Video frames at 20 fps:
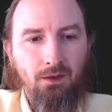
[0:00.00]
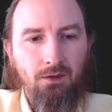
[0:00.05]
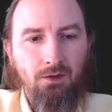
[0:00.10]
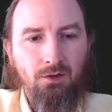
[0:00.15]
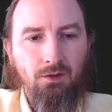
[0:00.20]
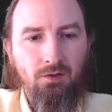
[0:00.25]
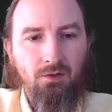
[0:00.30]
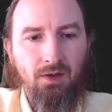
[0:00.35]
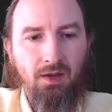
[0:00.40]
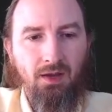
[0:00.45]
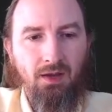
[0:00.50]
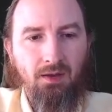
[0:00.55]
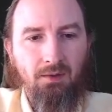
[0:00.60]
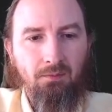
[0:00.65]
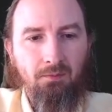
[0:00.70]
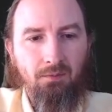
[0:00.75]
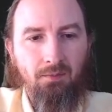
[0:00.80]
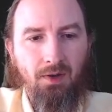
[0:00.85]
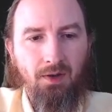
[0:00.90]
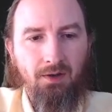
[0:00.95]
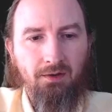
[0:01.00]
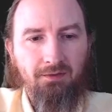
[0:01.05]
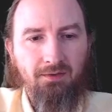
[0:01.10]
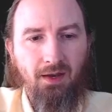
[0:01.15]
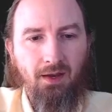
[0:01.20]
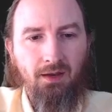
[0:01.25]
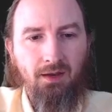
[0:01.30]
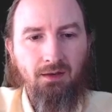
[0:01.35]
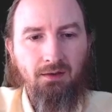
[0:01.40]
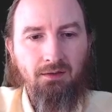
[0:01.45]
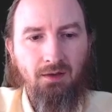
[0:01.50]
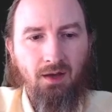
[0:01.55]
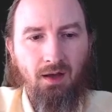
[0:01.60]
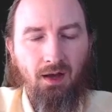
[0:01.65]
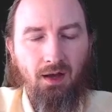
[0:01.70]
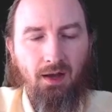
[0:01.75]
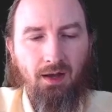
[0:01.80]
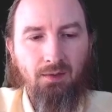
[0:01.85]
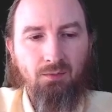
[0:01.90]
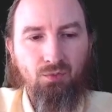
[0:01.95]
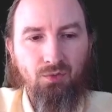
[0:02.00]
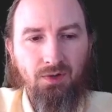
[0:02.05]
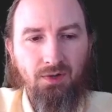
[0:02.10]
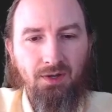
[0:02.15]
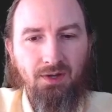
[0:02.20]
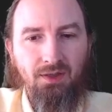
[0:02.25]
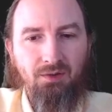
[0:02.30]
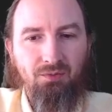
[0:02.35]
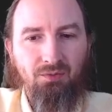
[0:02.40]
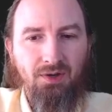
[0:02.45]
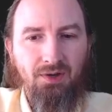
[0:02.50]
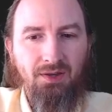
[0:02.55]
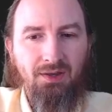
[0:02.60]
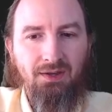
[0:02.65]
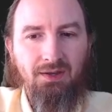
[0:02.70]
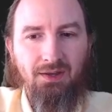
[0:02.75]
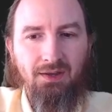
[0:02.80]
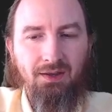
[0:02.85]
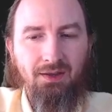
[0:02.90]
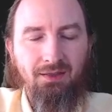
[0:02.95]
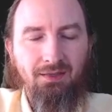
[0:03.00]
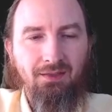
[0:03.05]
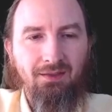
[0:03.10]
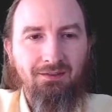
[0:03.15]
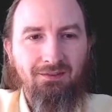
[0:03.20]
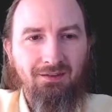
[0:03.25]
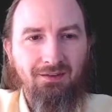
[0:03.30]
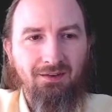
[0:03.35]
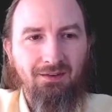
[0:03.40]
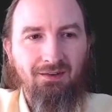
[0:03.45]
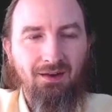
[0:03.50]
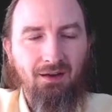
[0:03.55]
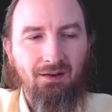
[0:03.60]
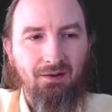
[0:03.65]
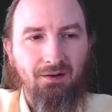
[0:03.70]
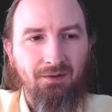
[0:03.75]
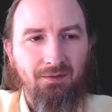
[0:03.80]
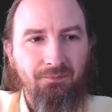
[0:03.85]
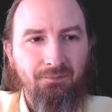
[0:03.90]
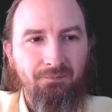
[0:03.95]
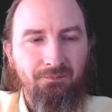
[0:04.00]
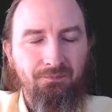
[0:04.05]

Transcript: Uname -a, I'm really in this container.